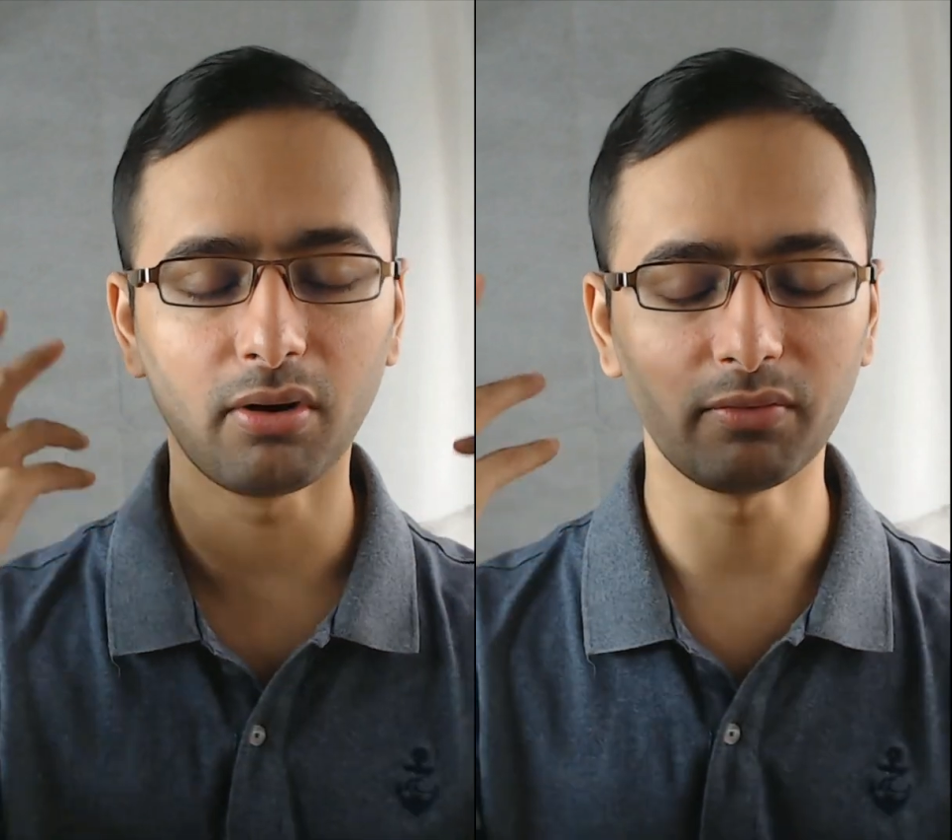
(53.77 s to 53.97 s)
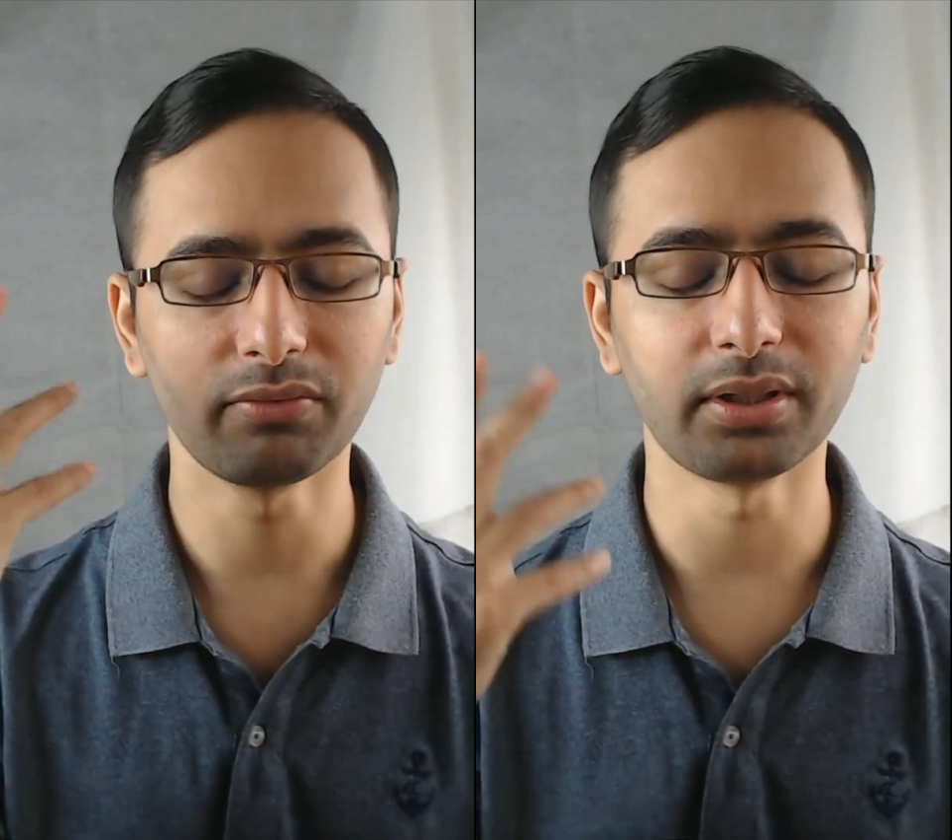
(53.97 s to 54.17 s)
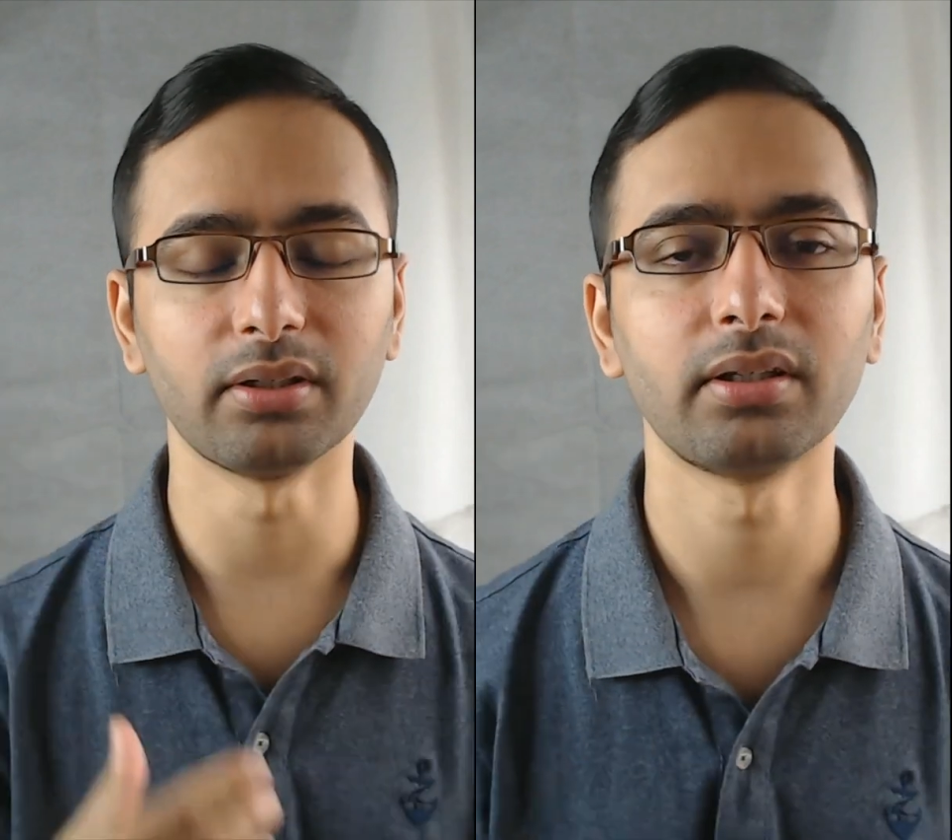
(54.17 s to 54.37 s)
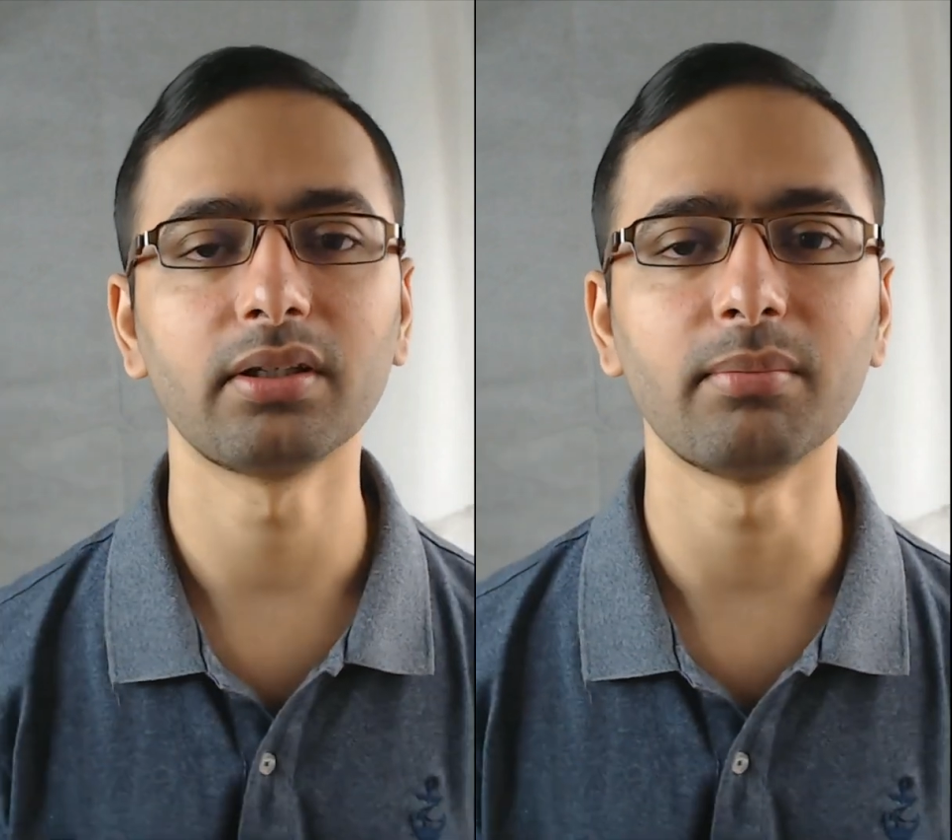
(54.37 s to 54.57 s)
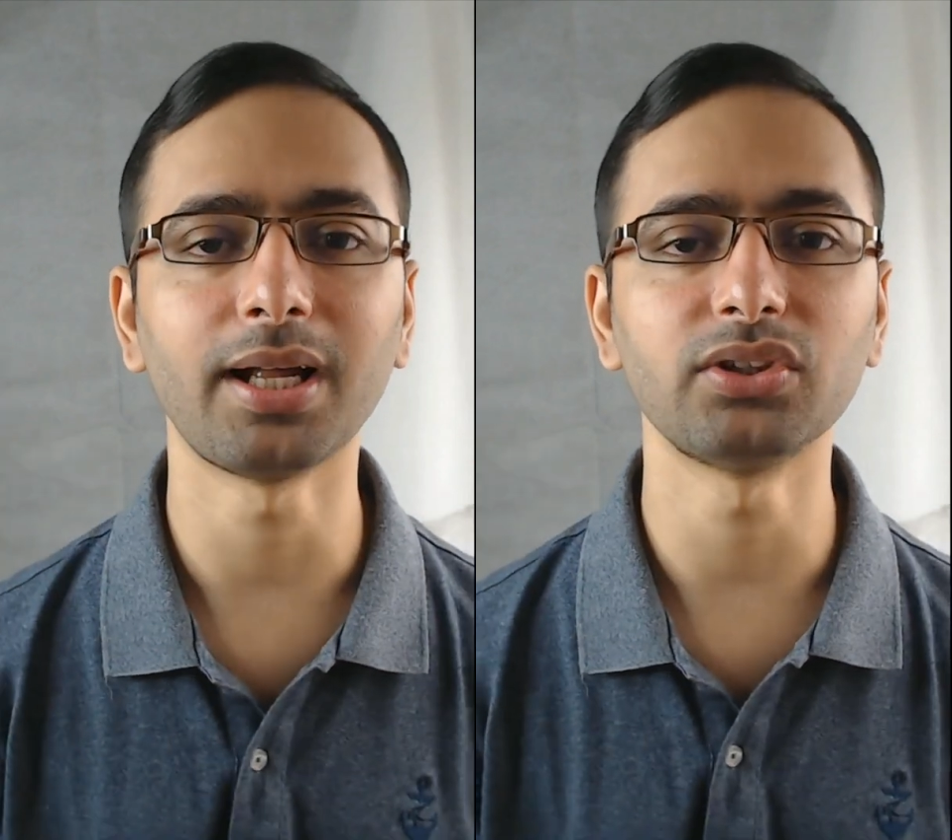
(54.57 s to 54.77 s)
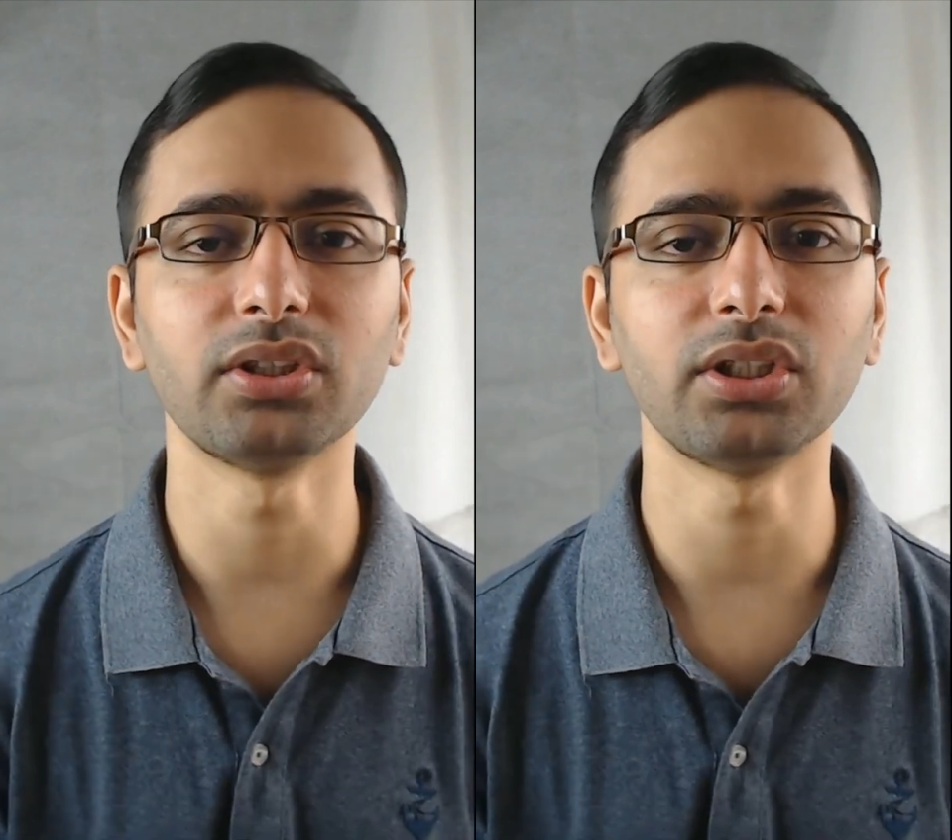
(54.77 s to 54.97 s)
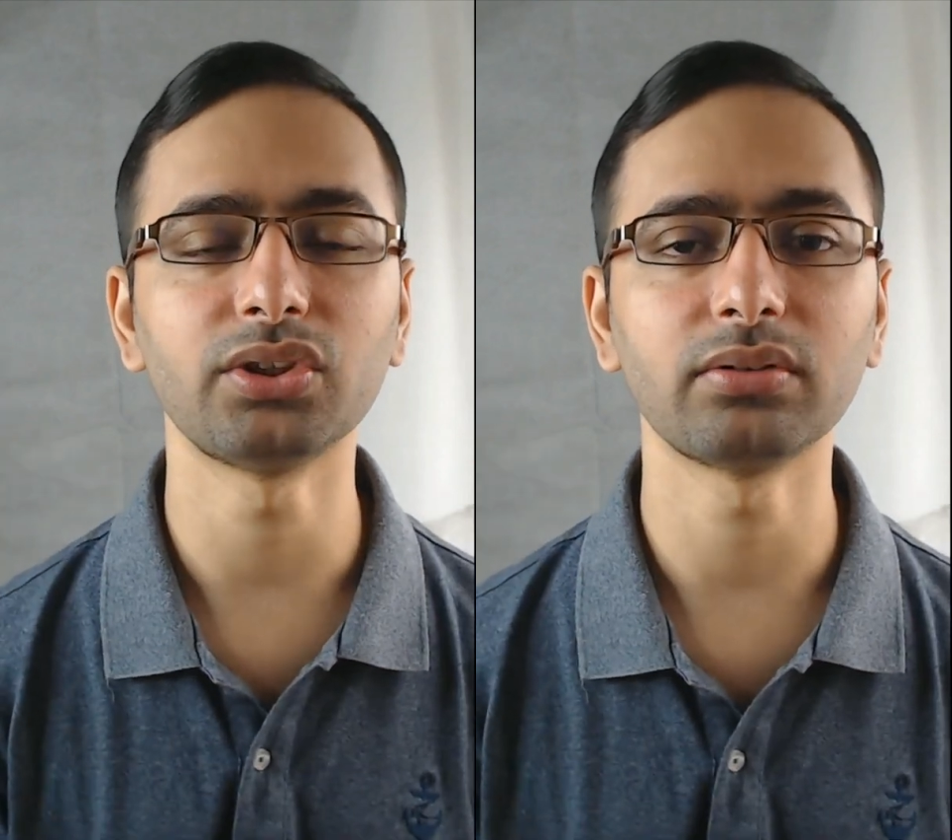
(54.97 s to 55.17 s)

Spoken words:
of their imagination.